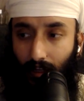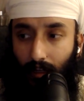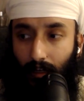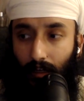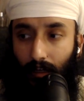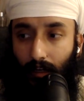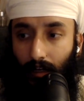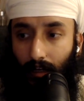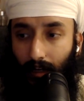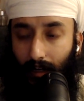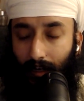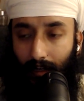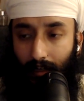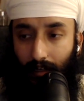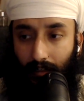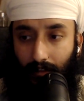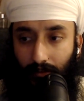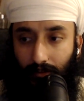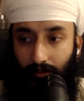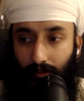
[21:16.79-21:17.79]
Yeah.
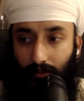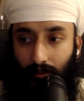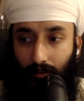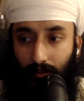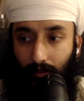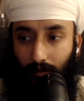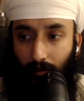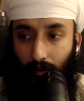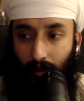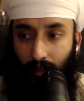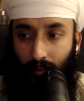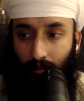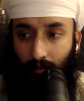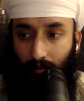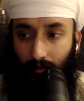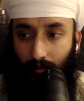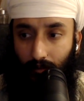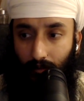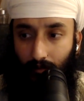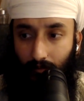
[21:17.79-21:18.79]
And
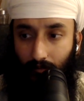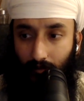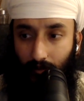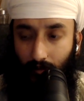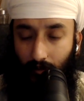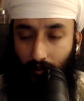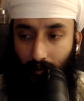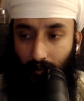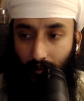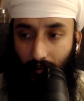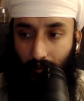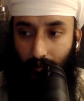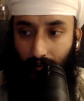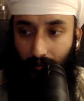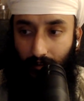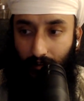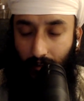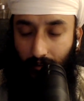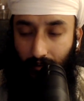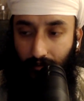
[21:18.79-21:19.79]
when uh,
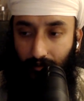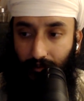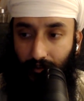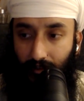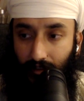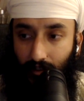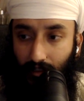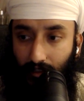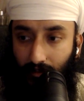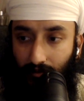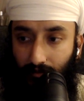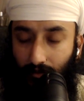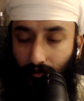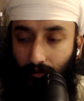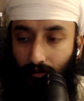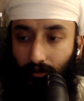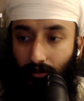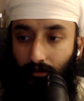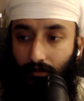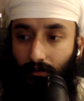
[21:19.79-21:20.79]
Sadhguruji gives
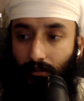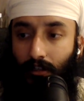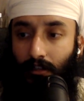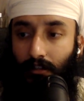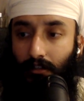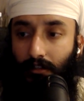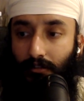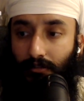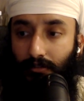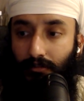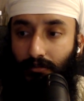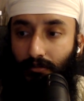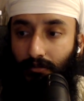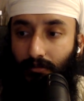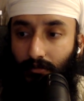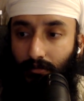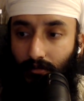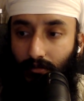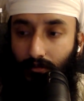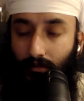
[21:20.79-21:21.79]
the Gurgadi
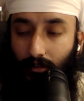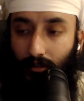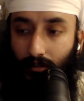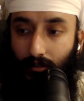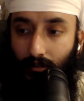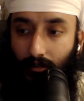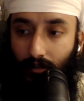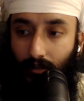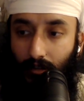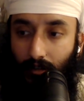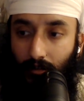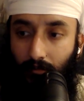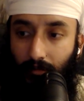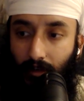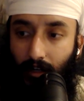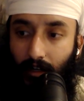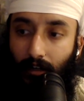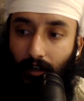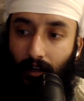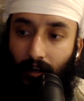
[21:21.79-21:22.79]
to uh,
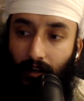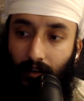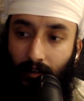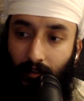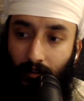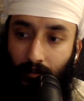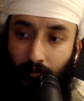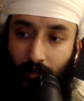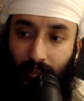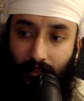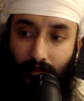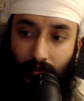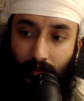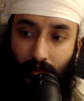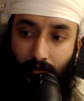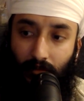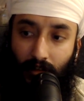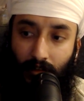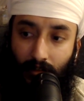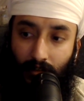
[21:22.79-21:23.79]
Pai Lehna and makes
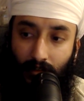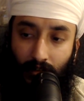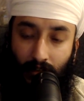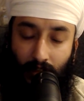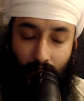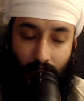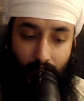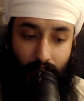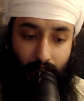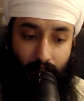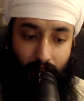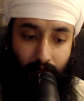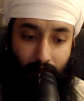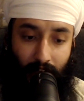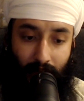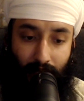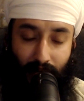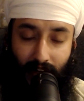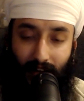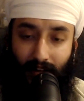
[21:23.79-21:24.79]
them Angad.
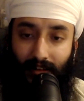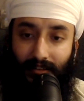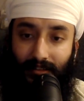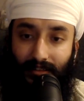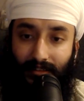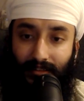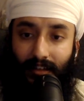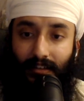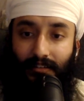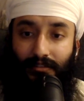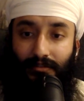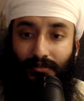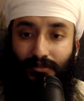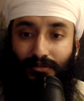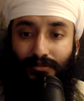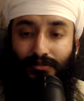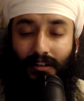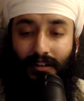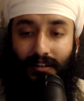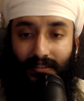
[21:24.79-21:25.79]
Pai Balaji says to
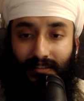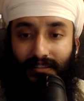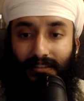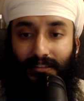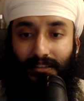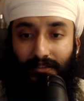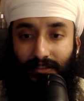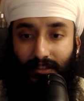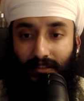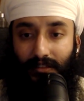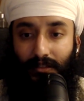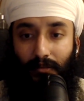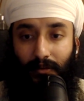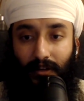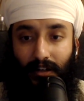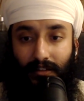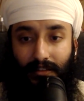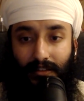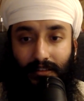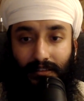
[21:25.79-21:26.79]
Guru a
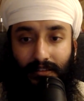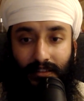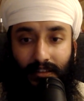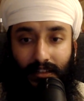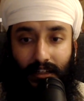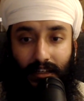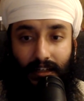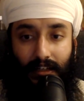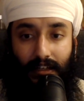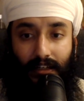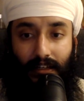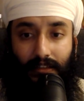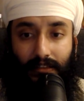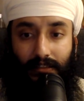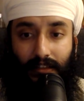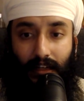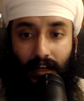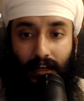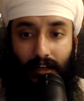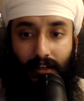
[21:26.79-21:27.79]
Sachipachaji
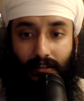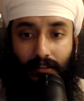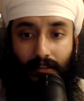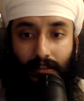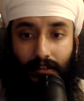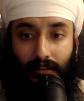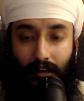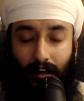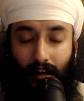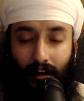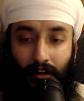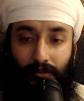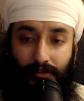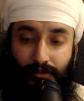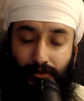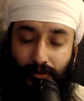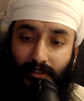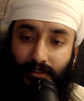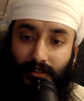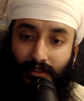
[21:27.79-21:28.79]
that uh, I
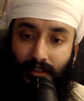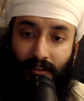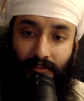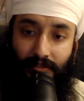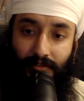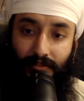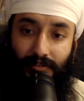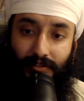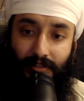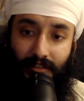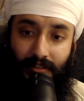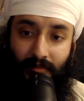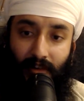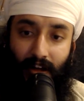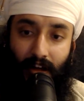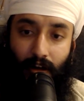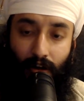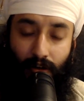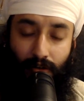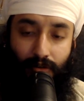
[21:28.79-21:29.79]
was with Sadhguruji
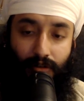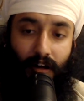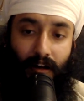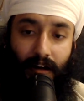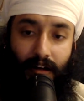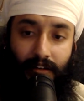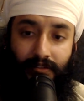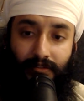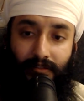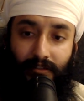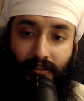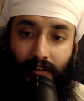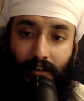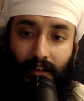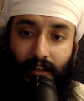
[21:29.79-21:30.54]
my whole life